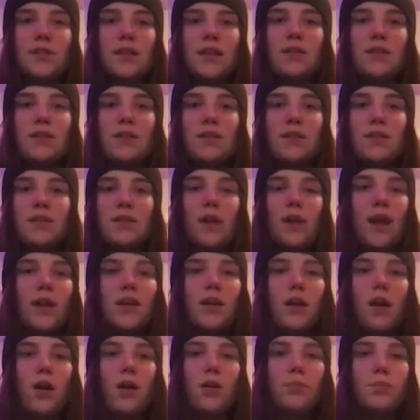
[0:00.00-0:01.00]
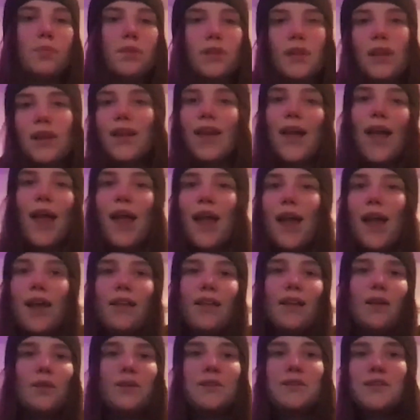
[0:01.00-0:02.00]
seeing people I know and be like,
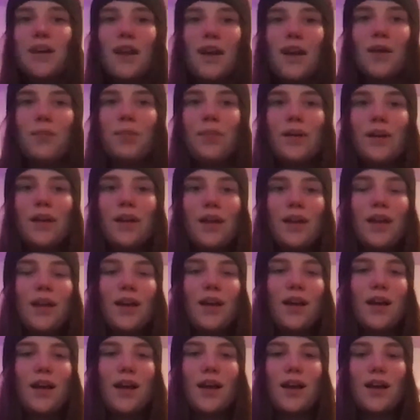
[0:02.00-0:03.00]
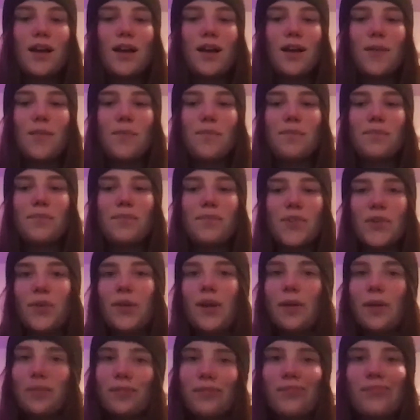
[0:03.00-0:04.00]
"Hey, like, what's up?" So
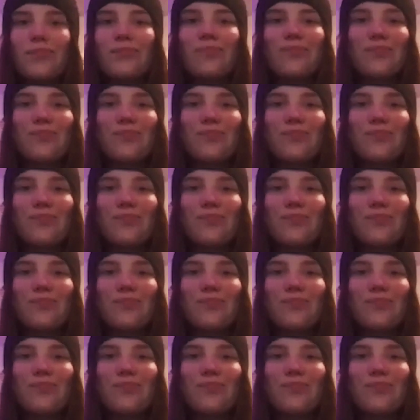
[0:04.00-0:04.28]
yeah.